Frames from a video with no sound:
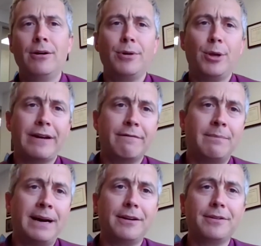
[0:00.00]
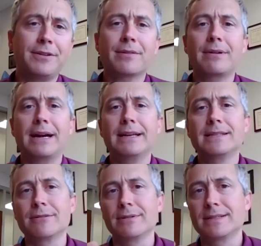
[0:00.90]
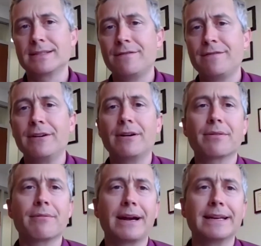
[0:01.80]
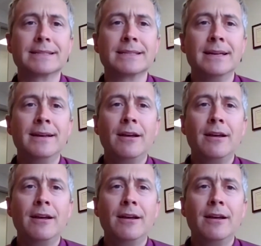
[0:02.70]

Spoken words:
oh, you have mild arthritis or severe arthritis.